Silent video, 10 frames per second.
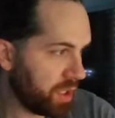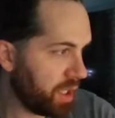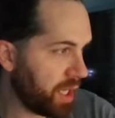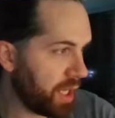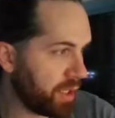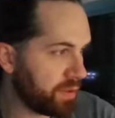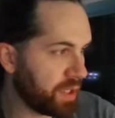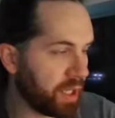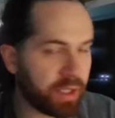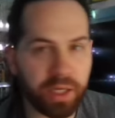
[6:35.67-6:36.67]
And
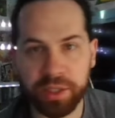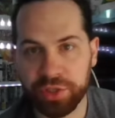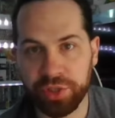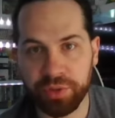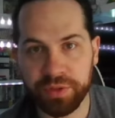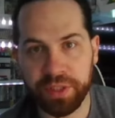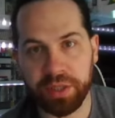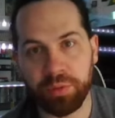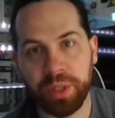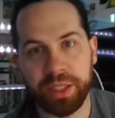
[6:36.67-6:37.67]
it kind of shows
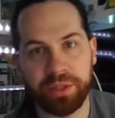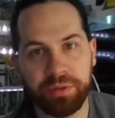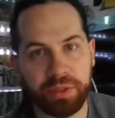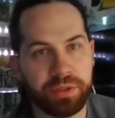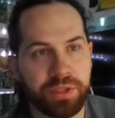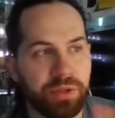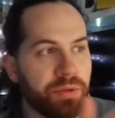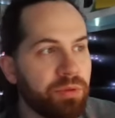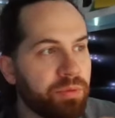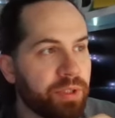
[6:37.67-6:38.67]
like what you can
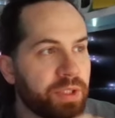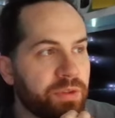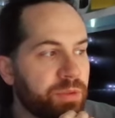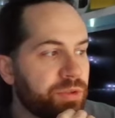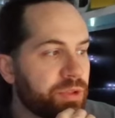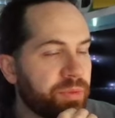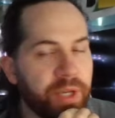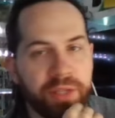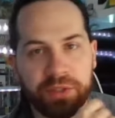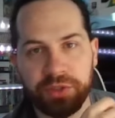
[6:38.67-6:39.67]
do with this Majora's
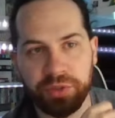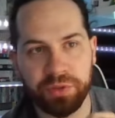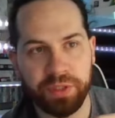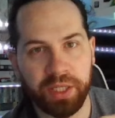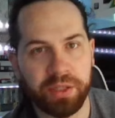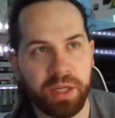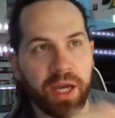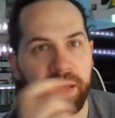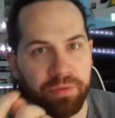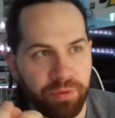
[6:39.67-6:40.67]
Mask. He shows like the
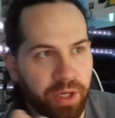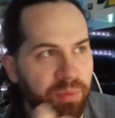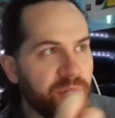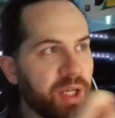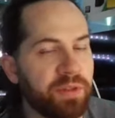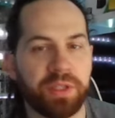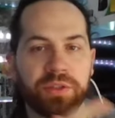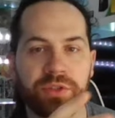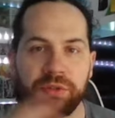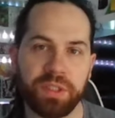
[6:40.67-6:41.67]
high frame rates. He
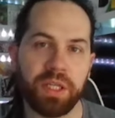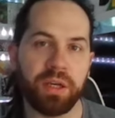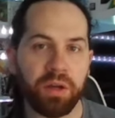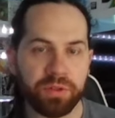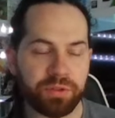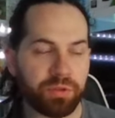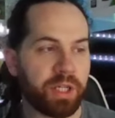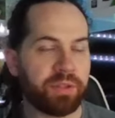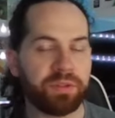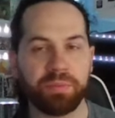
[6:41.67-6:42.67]
can shows you get ultra
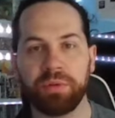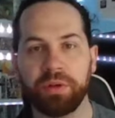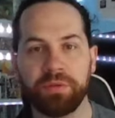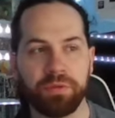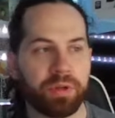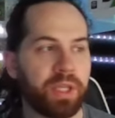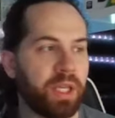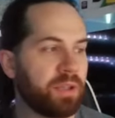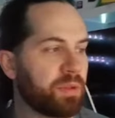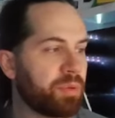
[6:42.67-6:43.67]
wide support,
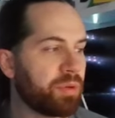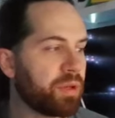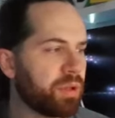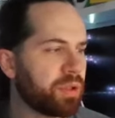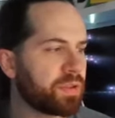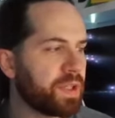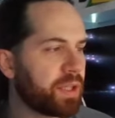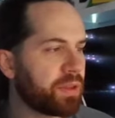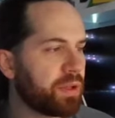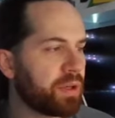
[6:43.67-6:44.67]
4K support. It looks
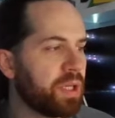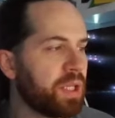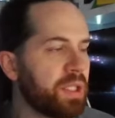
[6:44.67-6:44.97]
like they're